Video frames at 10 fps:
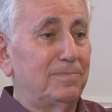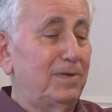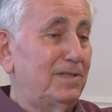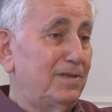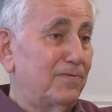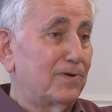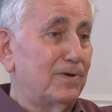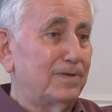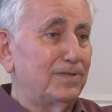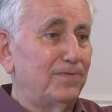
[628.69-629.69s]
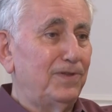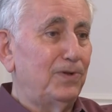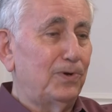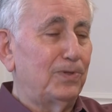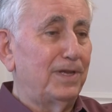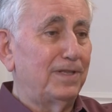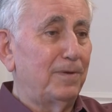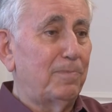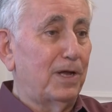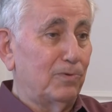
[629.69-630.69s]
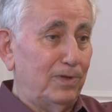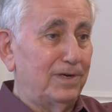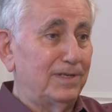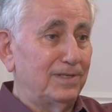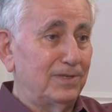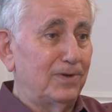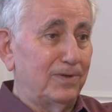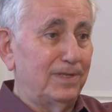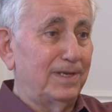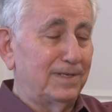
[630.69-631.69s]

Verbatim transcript: But of course, we know that the boundaries don't